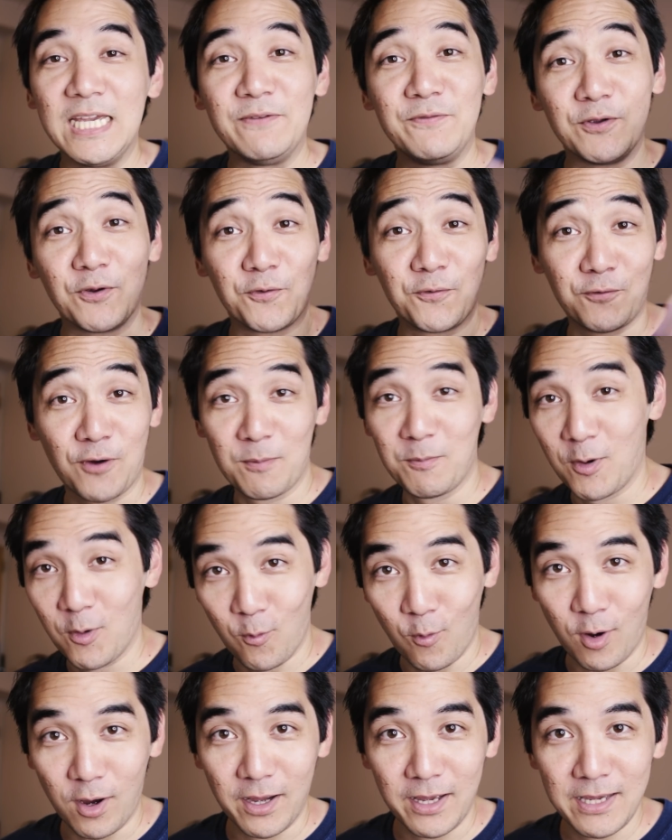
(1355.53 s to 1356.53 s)
If you're from
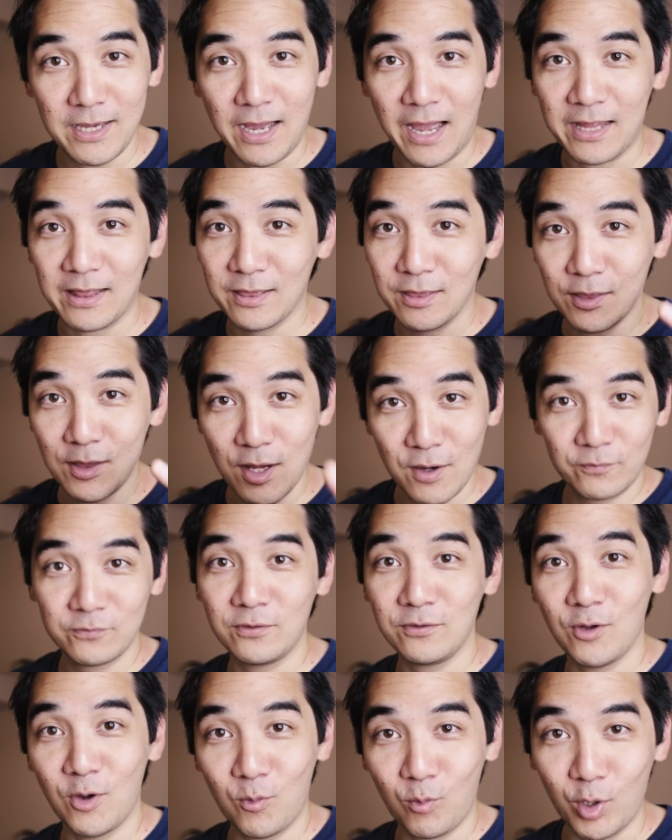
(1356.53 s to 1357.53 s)
Hawaii, I'd love
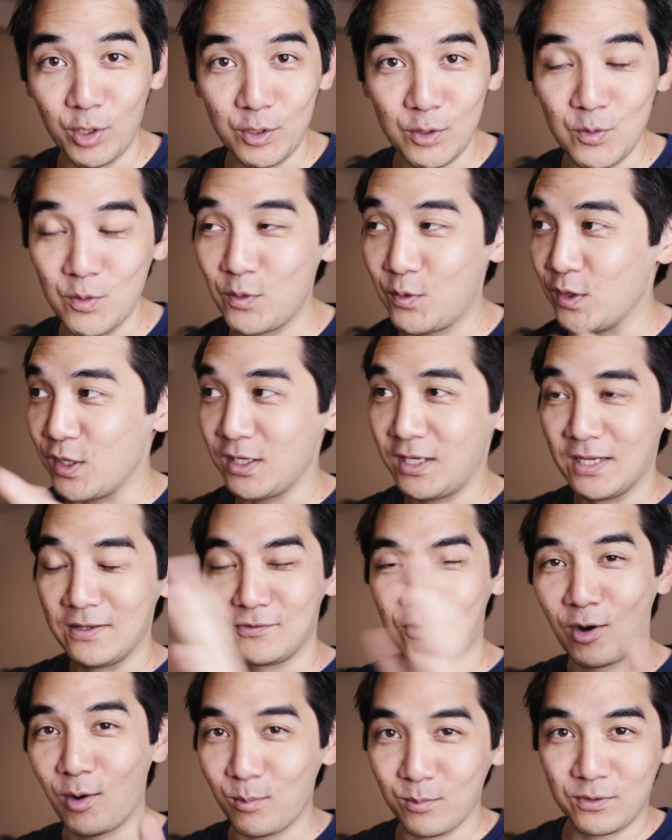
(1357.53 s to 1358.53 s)
to know what you think in
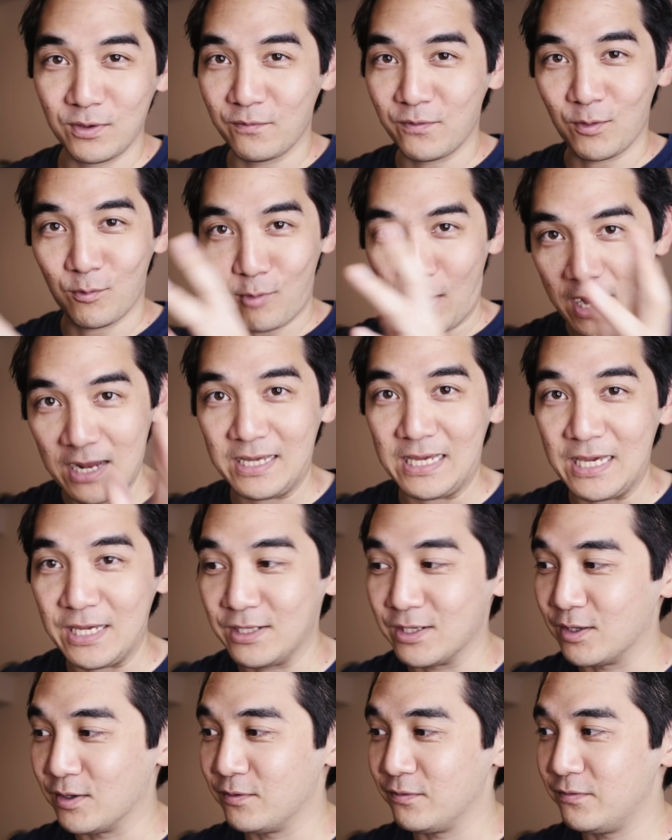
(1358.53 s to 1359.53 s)
terms of the
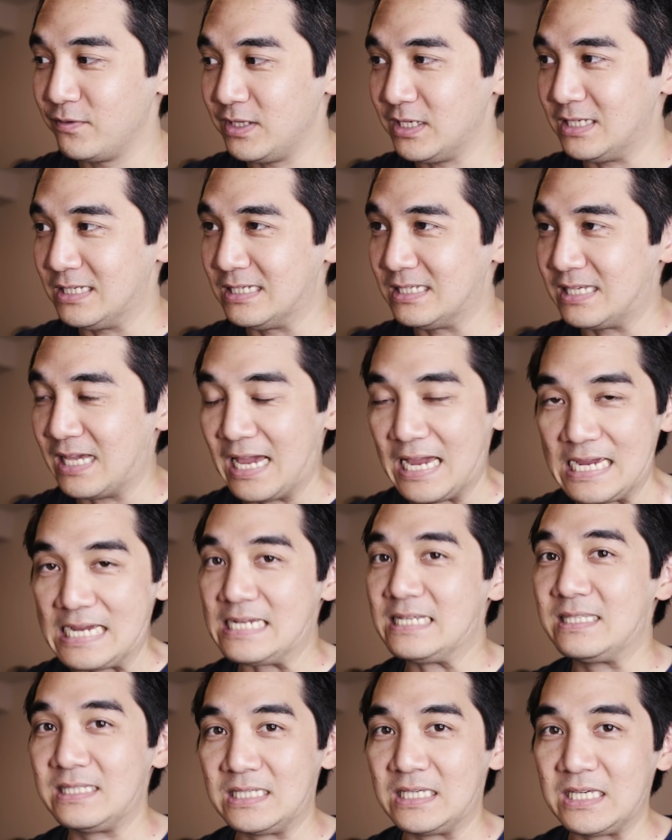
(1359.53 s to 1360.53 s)
ranking of these
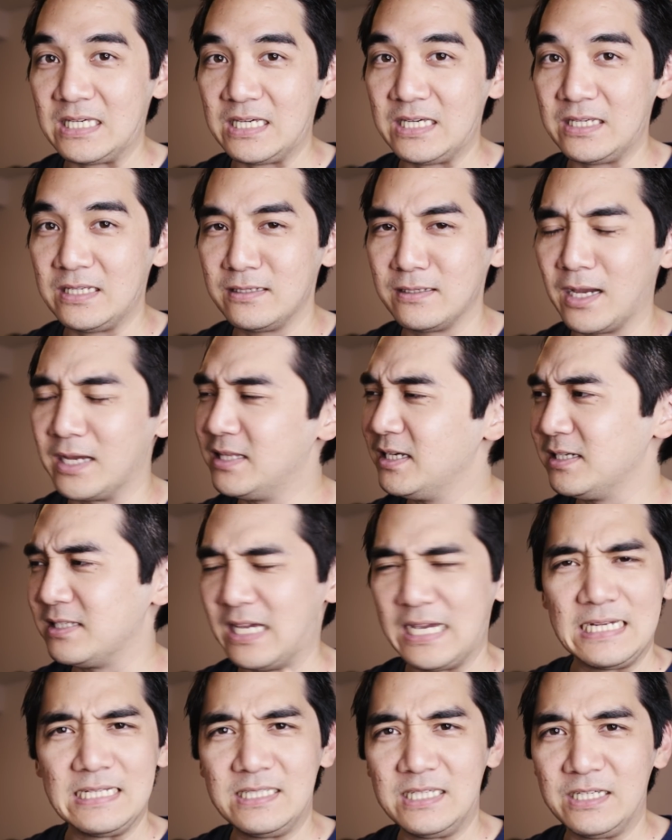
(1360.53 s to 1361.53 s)
18, I think
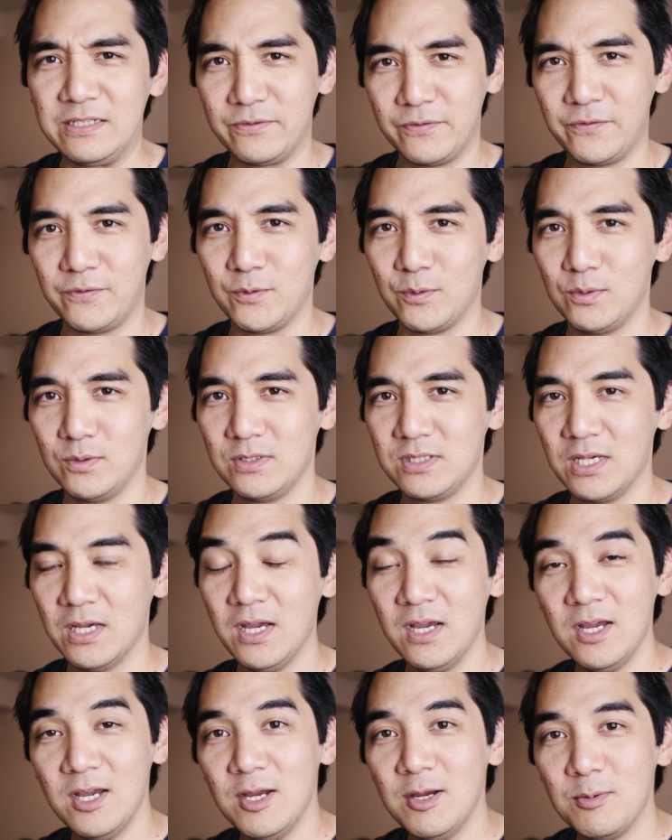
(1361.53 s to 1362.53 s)
it's 18 foods,
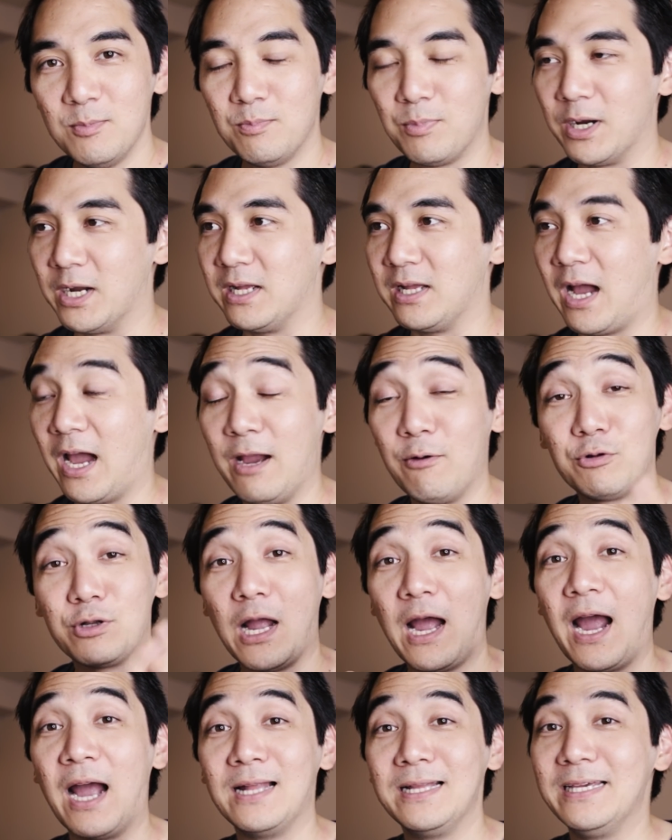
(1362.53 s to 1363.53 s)
but I would
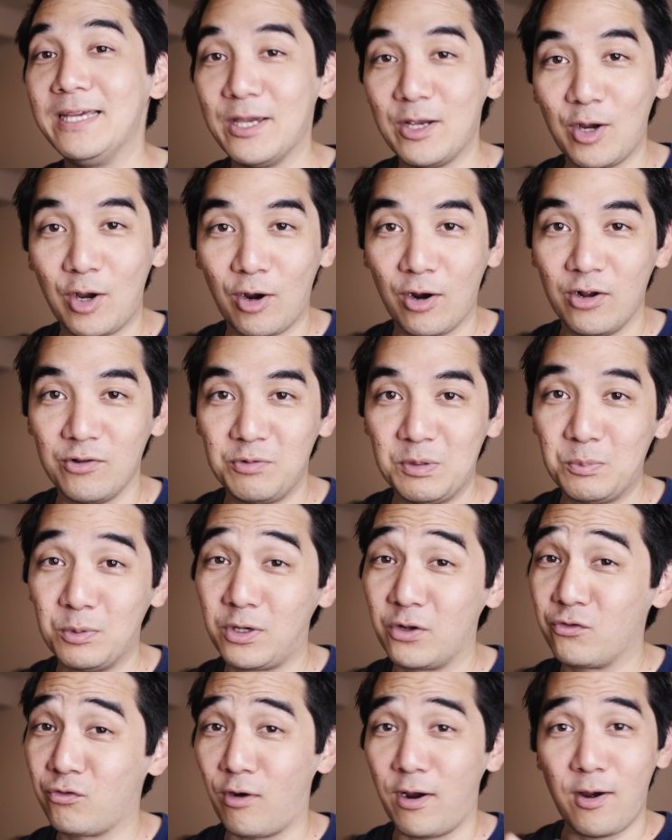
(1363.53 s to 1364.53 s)
highly encourage people
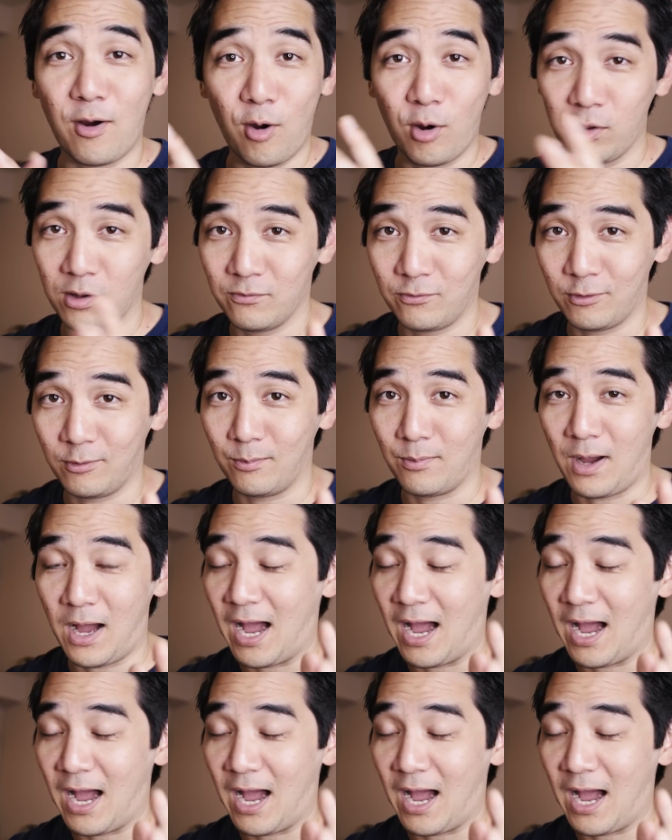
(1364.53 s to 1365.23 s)
to try all of them.